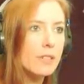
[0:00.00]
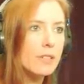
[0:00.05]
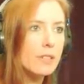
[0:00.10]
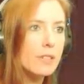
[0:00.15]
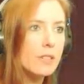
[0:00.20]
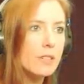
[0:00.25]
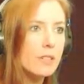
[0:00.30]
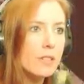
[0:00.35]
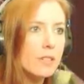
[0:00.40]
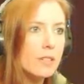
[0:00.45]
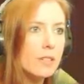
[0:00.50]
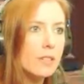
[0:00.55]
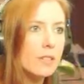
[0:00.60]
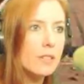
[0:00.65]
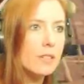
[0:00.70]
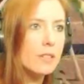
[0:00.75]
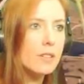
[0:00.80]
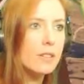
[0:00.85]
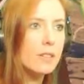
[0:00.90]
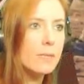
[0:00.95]
I'm
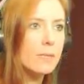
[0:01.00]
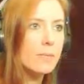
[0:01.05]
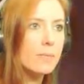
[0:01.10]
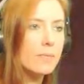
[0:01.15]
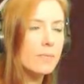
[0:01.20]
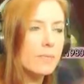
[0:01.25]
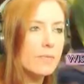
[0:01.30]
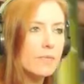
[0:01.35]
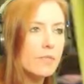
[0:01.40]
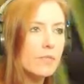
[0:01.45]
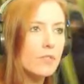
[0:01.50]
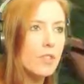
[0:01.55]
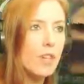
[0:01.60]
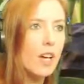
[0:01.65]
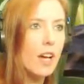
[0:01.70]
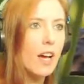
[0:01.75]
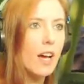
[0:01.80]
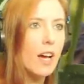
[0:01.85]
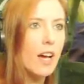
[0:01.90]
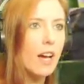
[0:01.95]
coming, thank you.
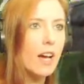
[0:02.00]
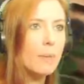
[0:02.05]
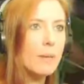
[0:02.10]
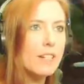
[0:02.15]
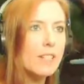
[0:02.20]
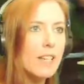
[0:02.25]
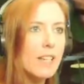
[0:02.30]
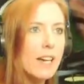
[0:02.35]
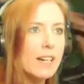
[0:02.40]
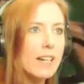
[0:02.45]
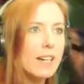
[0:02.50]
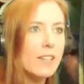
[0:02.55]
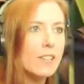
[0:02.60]
I'm excited.